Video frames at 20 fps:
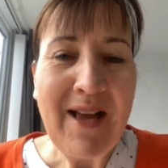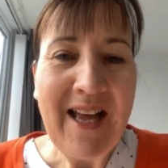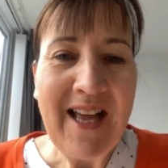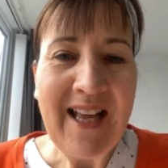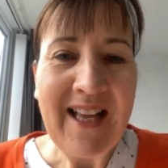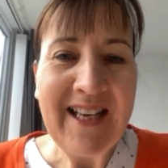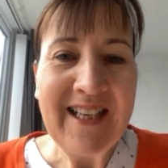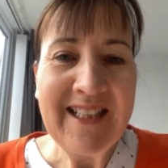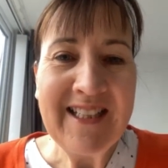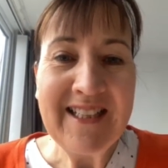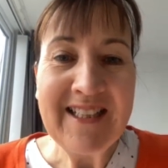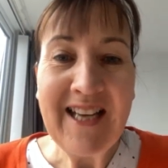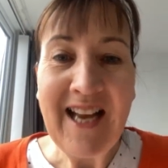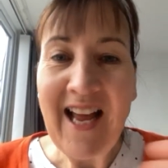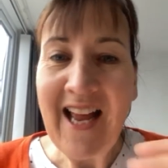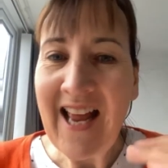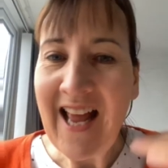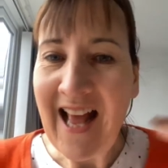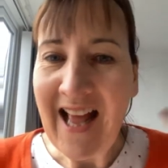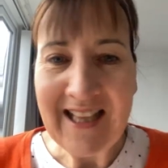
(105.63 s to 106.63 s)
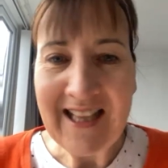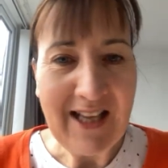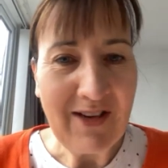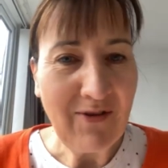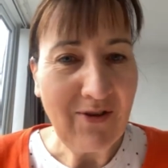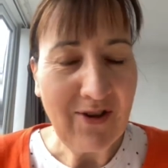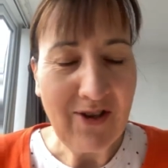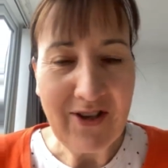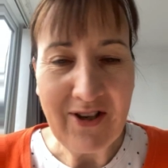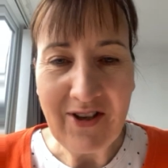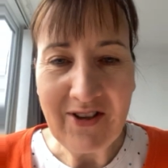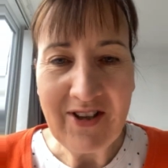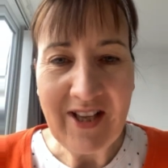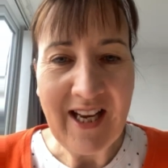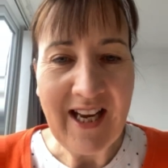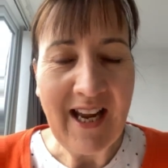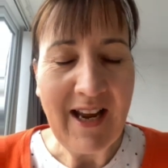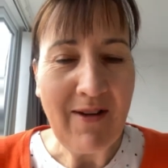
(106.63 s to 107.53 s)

and I had that all or nothing.